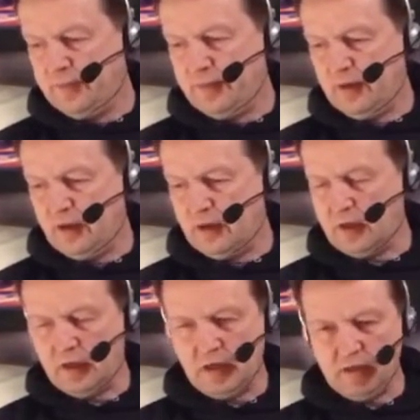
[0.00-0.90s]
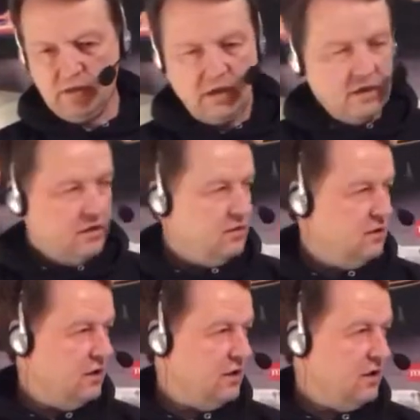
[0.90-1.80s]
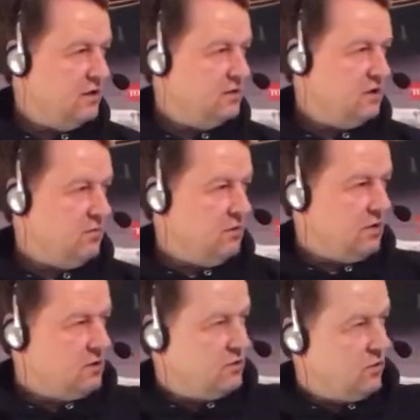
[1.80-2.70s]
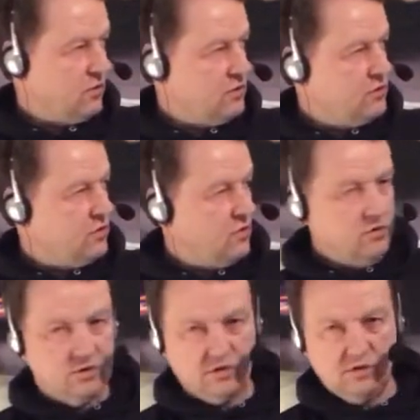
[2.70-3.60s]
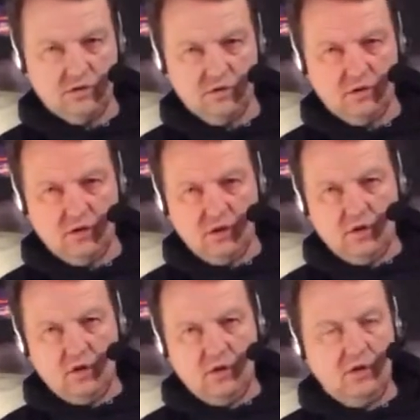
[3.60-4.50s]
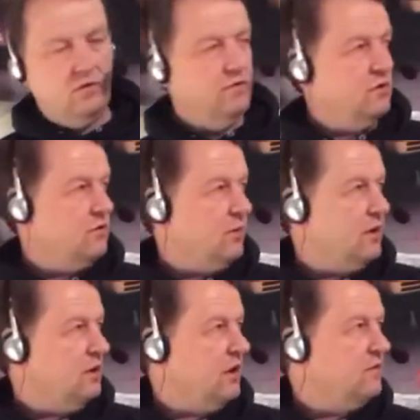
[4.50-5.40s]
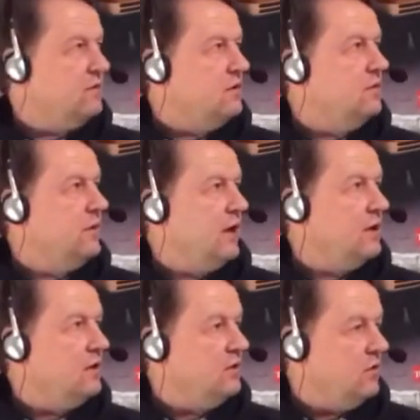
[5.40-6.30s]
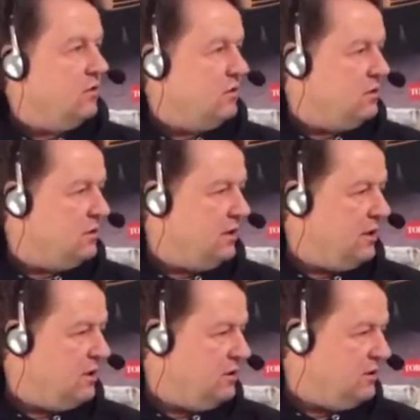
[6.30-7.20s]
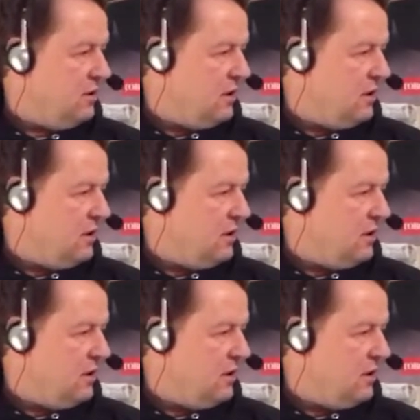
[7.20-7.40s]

and I got it done. I got some storage totes over to my left, back in the corner, and